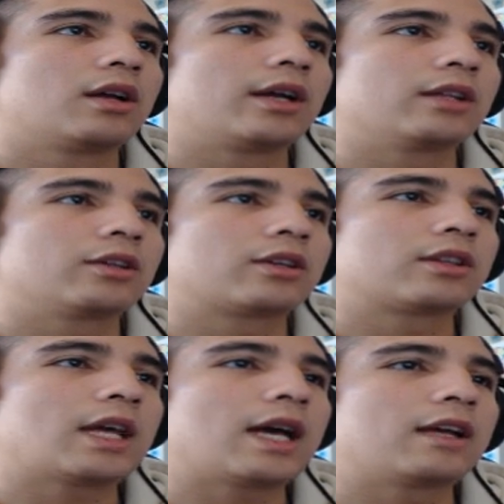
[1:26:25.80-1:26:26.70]
And look at
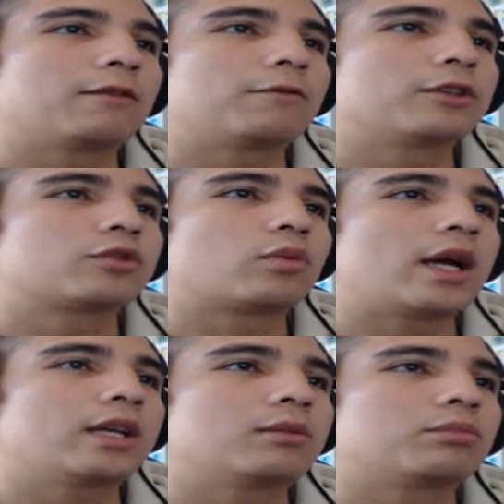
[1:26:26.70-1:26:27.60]
that. It falls
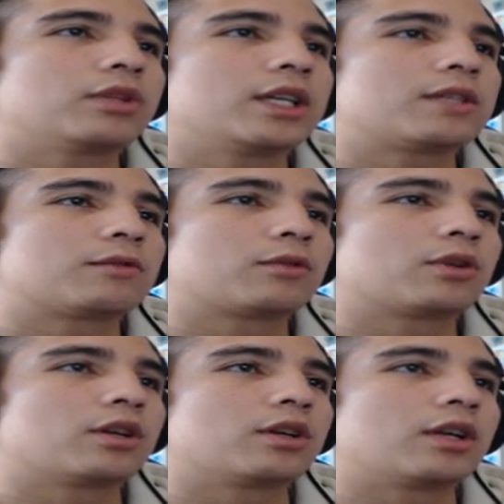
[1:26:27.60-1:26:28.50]
right in place for
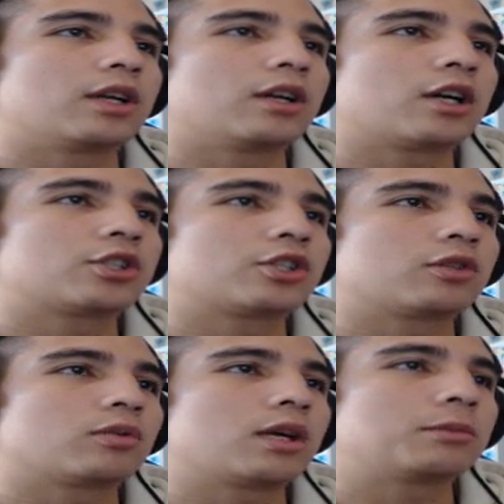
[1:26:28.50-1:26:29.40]
an Ashi
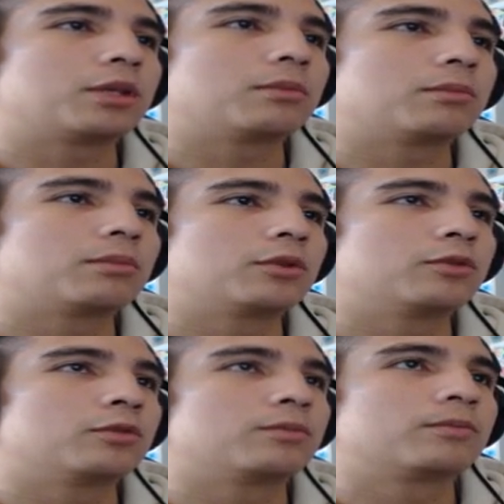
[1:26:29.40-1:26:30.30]
Garami.
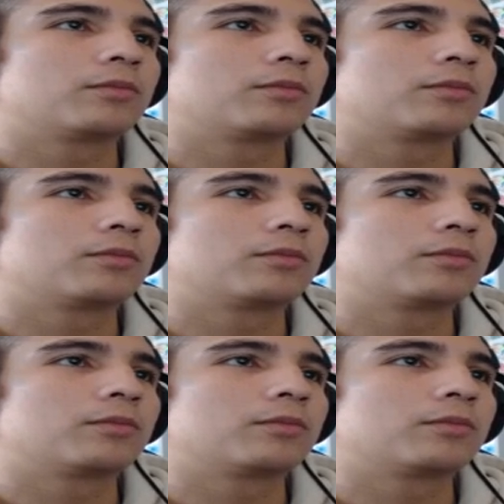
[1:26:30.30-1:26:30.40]
Boom.